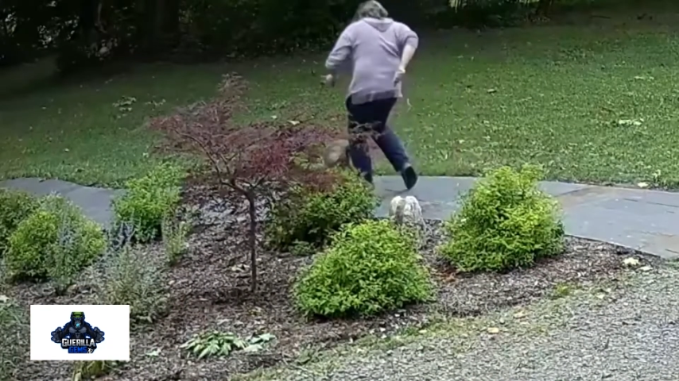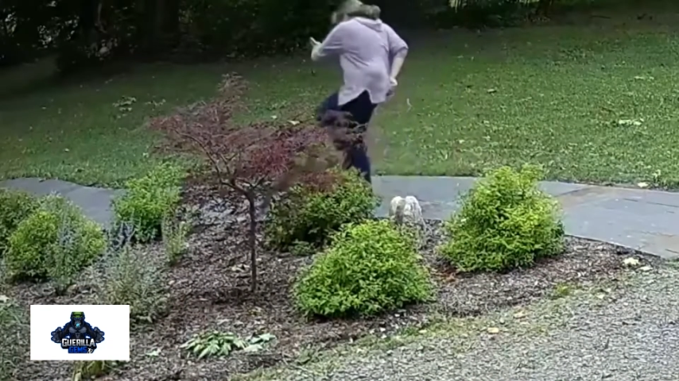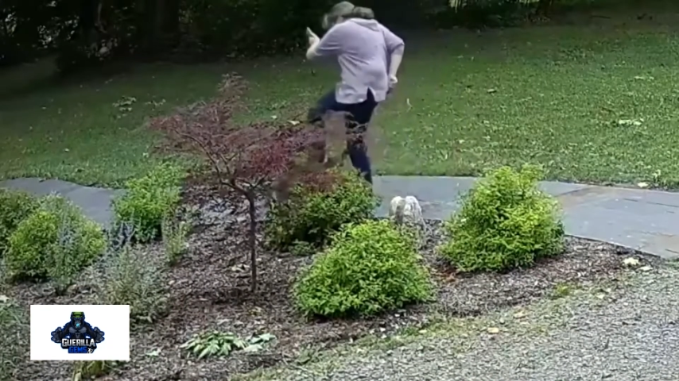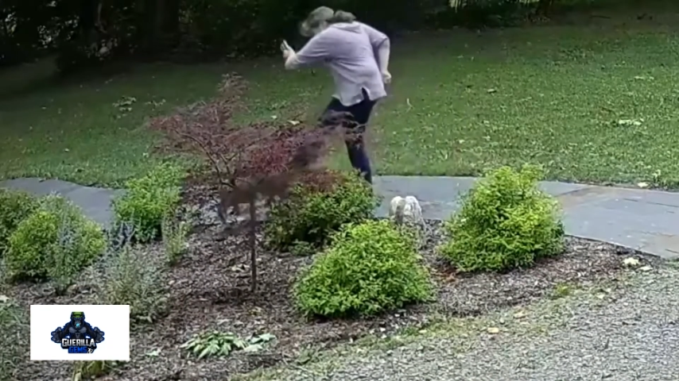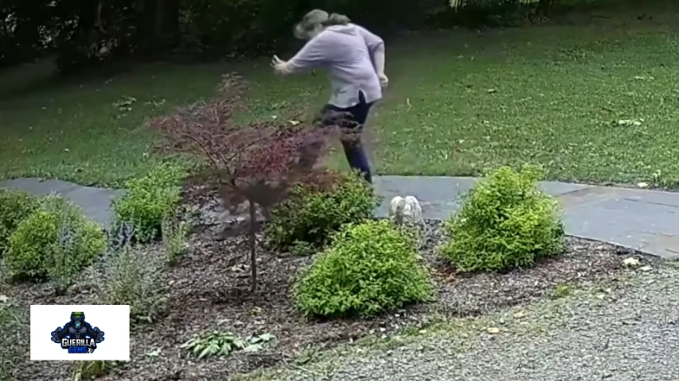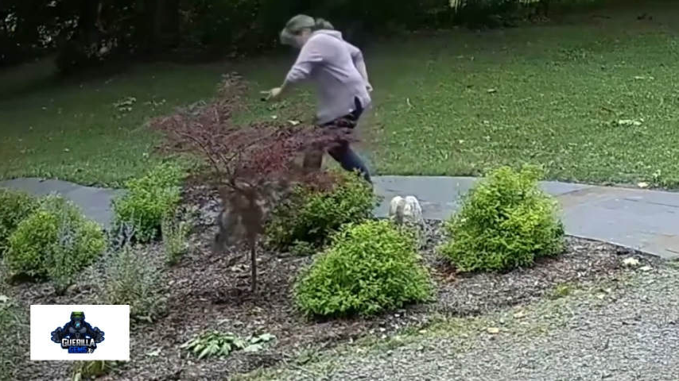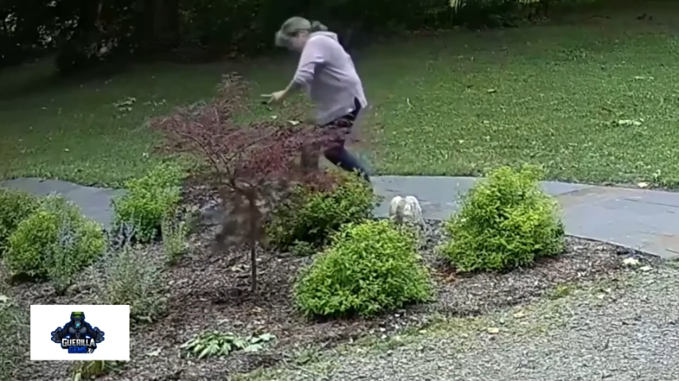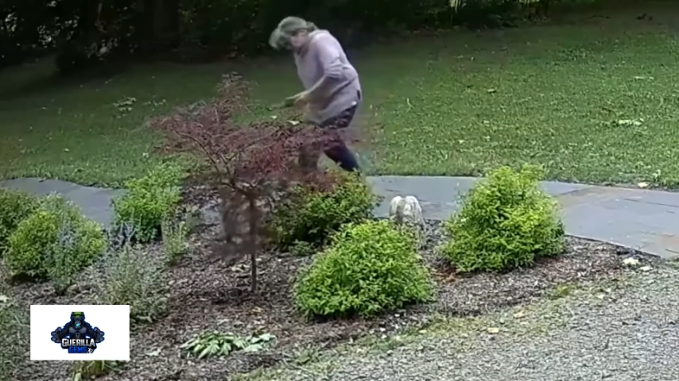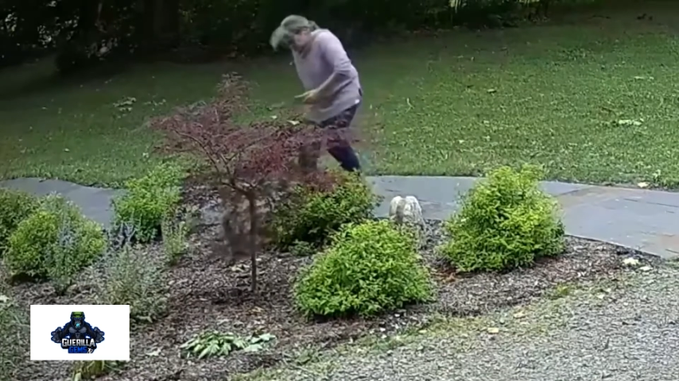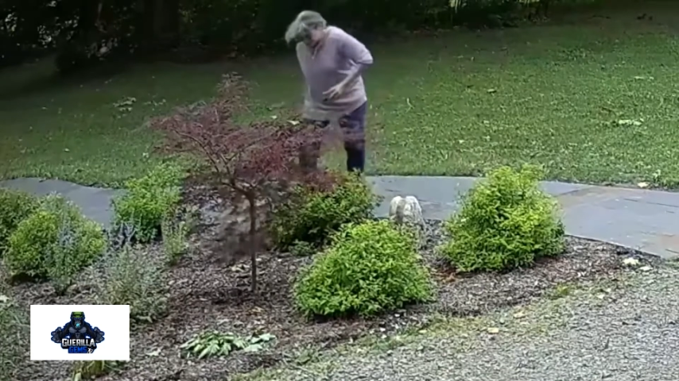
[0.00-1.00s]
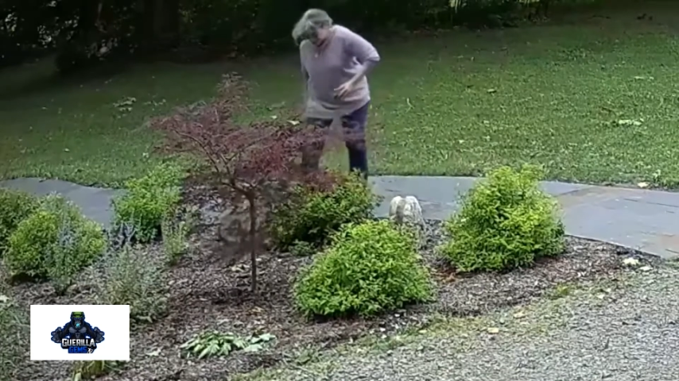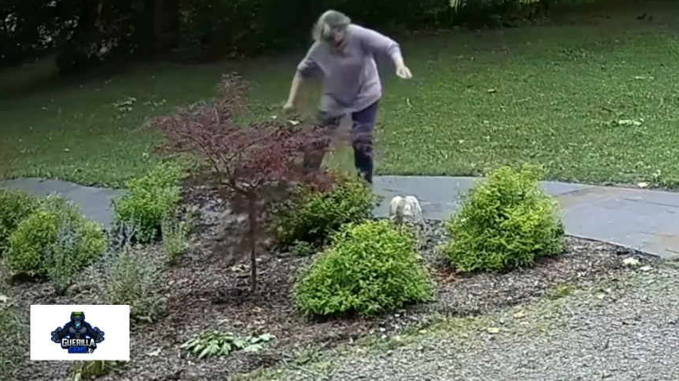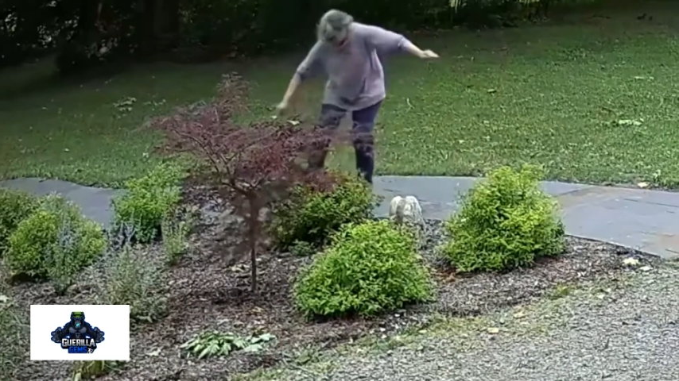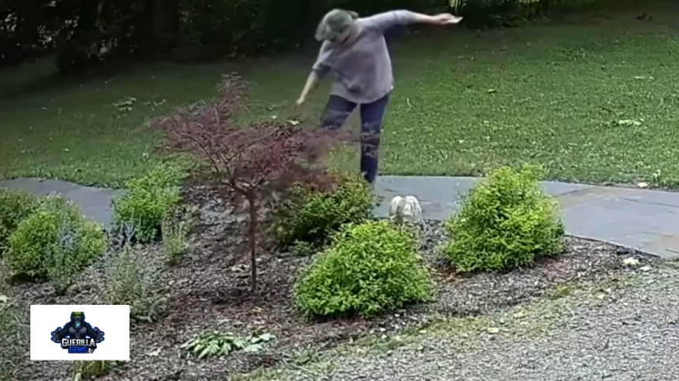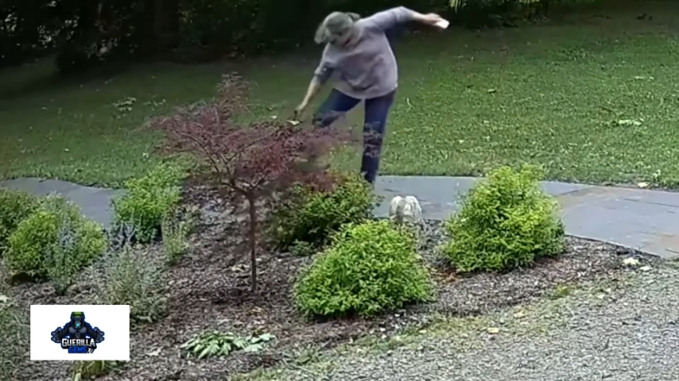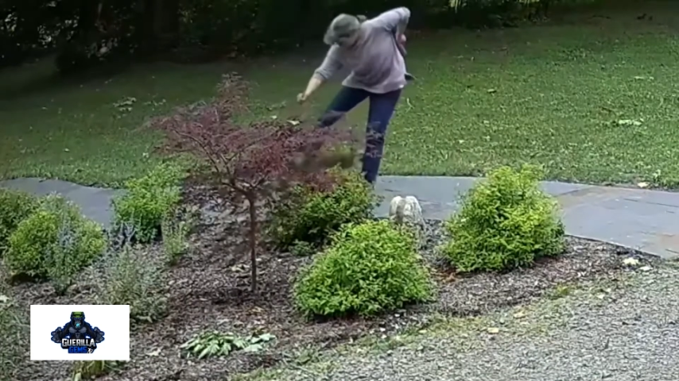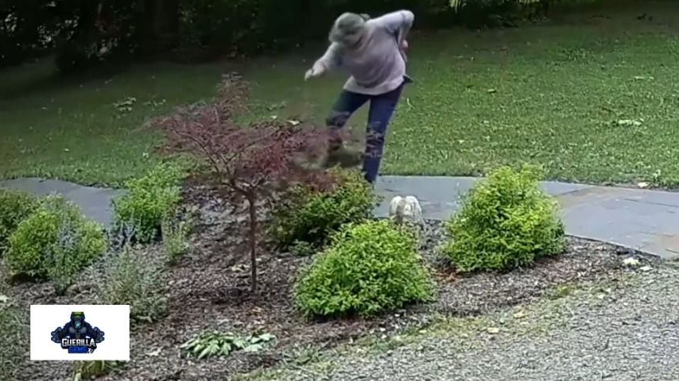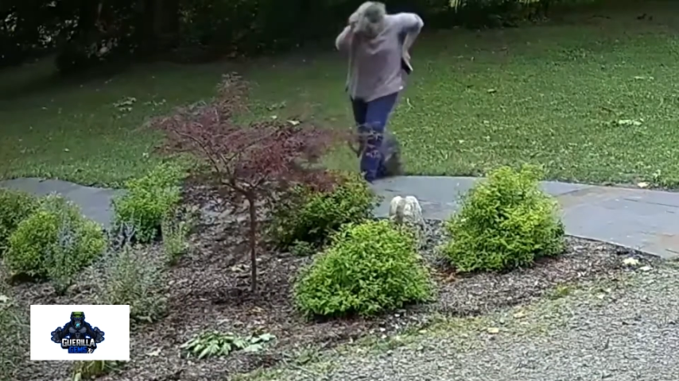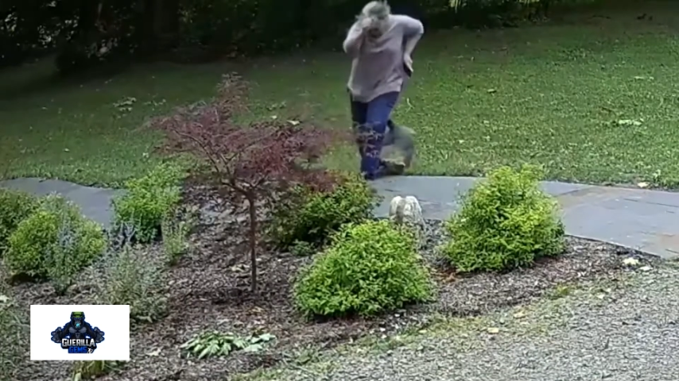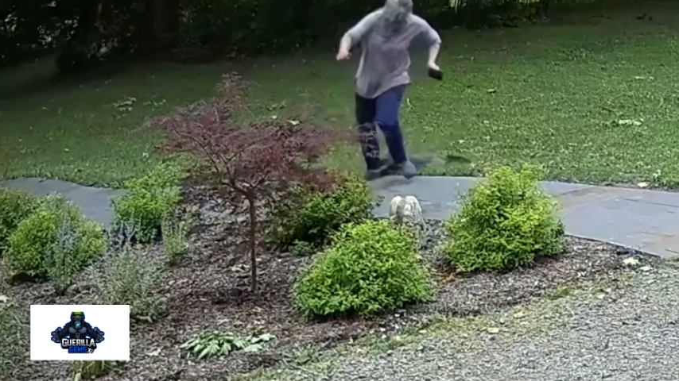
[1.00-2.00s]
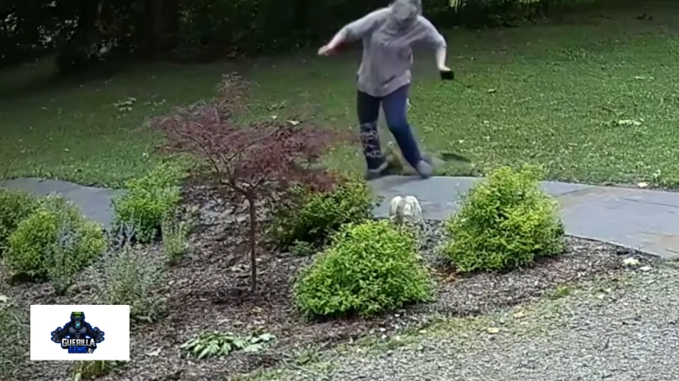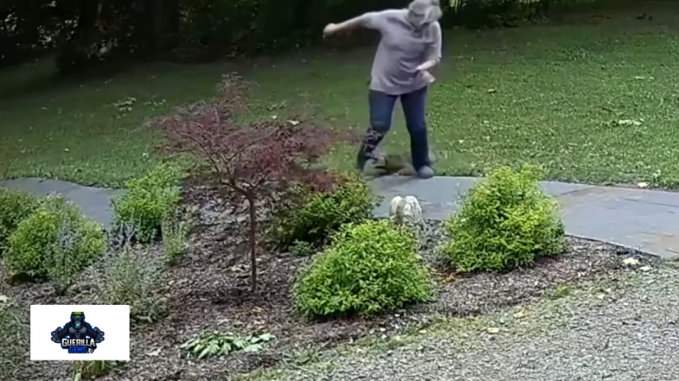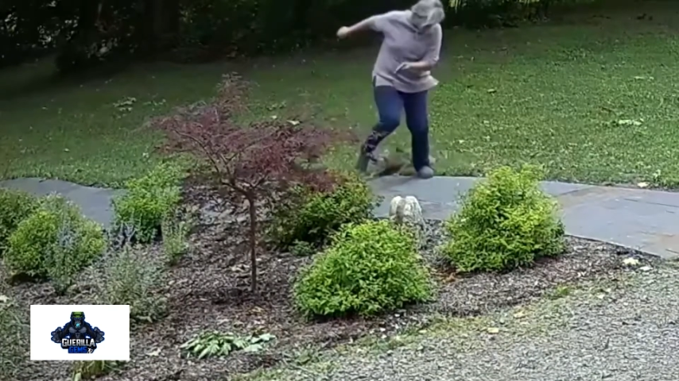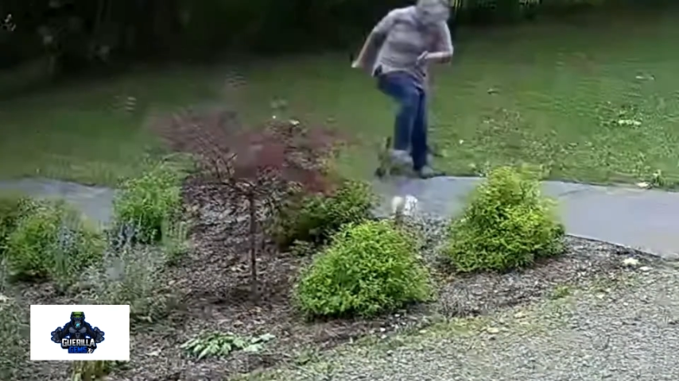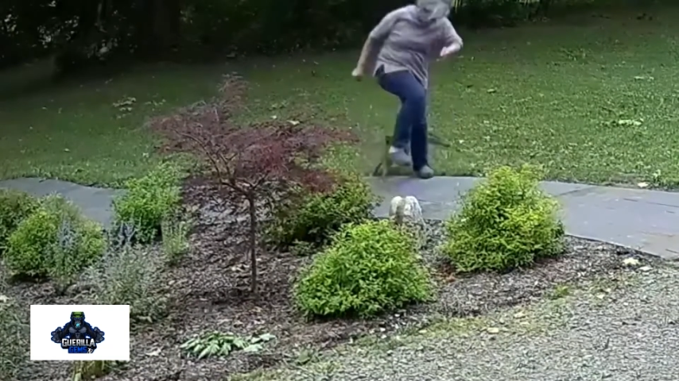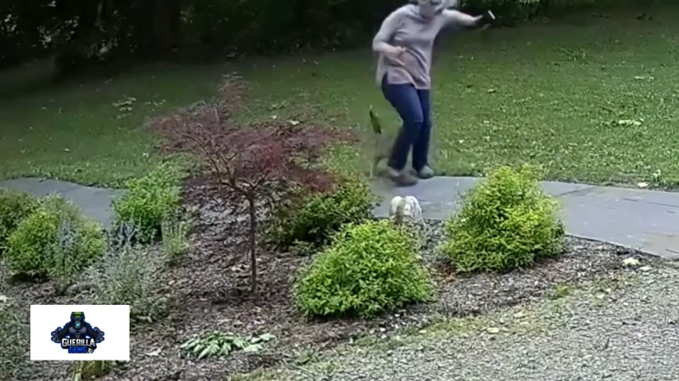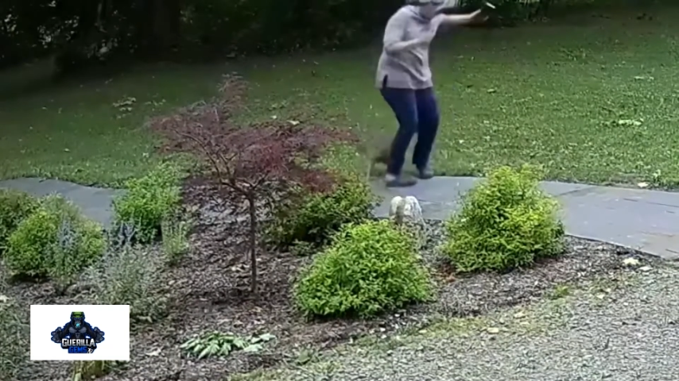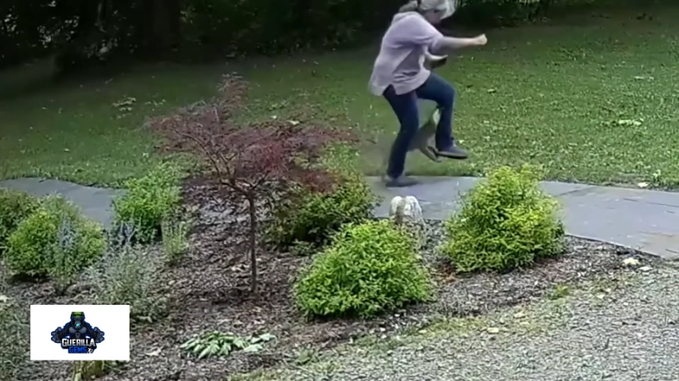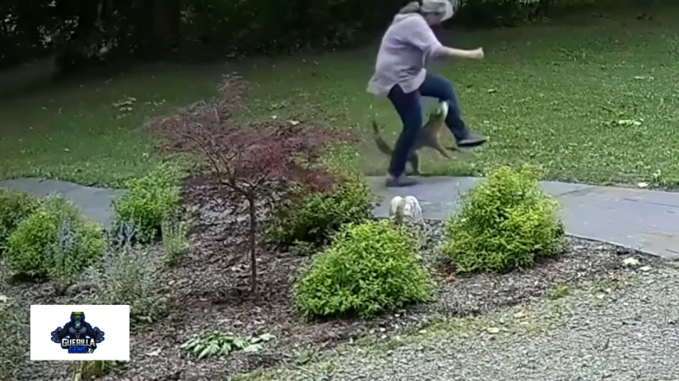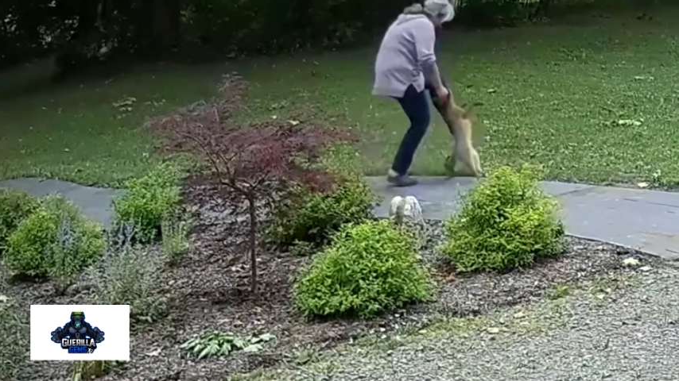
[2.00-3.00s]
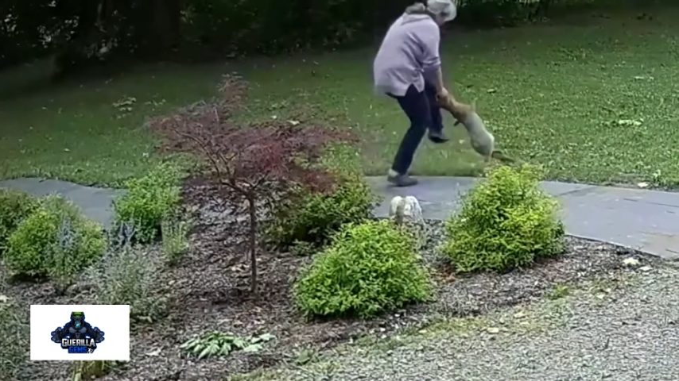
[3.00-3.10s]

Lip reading: No face is visible, so there are no lips to read.